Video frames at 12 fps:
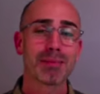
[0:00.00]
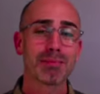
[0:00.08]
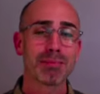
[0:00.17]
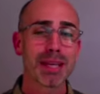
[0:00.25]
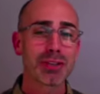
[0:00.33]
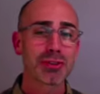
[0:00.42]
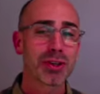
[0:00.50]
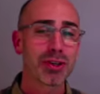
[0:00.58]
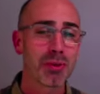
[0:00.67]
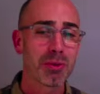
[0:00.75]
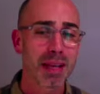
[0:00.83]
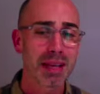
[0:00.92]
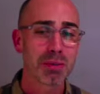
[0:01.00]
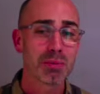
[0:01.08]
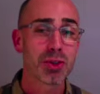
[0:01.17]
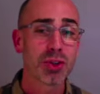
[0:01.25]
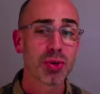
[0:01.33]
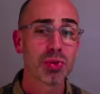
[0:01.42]
Make sure you don't make them
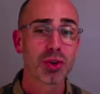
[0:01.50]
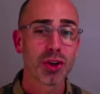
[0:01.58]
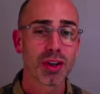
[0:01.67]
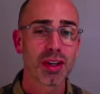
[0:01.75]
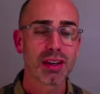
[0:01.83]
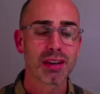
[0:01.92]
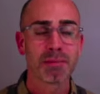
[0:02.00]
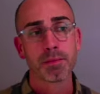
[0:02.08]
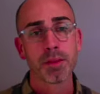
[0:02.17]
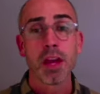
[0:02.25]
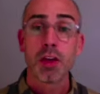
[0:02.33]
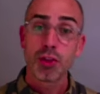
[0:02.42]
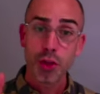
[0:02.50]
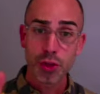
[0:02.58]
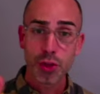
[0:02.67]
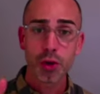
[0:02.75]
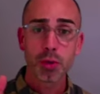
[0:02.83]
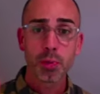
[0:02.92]
too good. The
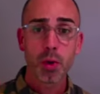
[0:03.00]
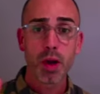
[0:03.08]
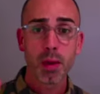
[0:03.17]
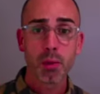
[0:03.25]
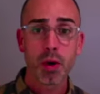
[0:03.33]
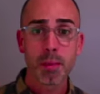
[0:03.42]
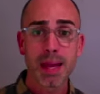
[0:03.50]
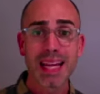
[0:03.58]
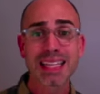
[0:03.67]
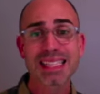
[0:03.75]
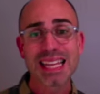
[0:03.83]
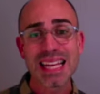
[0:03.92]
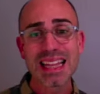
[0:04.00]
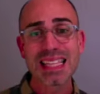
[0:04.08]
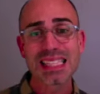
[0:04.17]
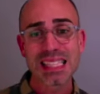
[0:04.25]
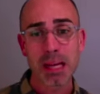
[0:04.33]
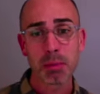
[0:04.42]
third point I want to make is in the
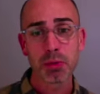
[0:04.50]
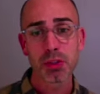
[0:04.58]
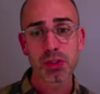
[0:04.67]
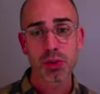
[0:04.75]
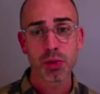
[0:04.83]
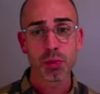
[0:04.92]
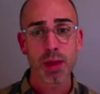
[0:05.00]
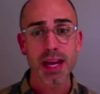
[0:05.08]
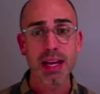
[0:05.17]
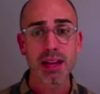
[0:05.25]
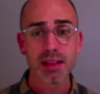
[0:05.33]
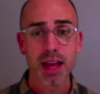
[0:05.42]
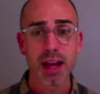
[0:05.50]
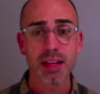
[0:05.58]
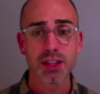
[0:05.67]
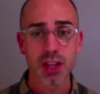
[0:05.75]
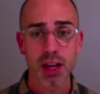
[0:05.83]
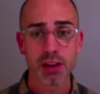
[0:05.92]
sample student writing that I
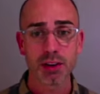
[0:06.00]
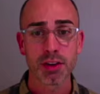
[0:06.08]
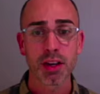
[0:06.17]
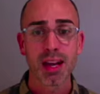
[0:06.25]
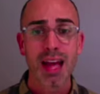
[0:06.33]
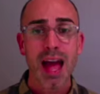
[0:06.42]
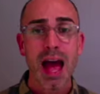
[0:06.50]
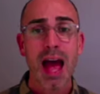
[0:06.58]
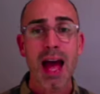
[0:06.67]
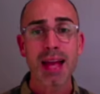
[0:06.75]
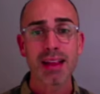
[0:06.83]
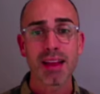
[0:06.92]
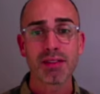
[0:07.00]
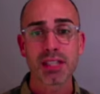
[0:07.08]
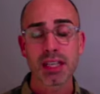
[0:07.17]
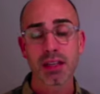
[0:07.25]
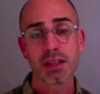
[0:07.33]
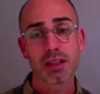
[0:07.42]
shared, I left
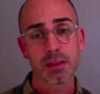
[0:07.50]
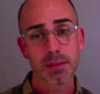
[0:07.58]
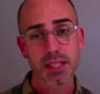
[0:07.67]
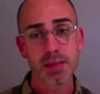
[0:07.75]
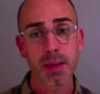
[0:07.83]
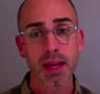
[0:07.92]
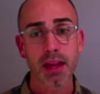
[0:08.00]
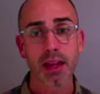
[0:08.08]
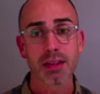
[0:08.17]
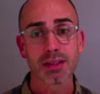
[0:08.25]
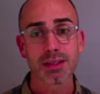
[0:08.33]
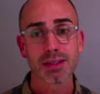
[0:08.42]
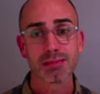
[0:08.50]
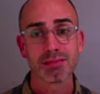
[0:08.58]
in the misspellings,